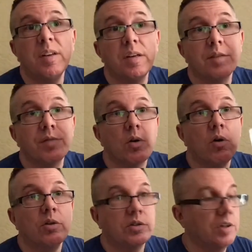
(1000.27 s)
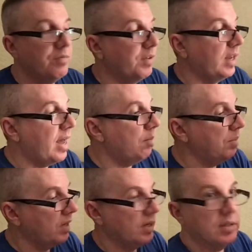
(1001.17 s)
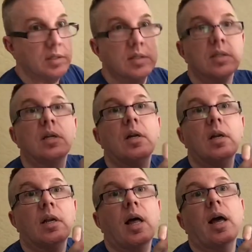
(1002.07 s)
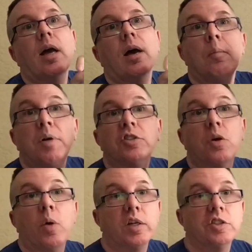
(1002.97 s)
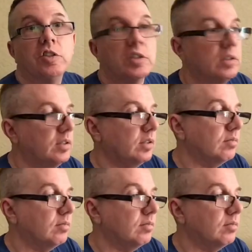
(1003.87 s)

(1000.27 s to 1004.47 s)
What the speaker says: difficult to fill out because it's like a bunch of questions,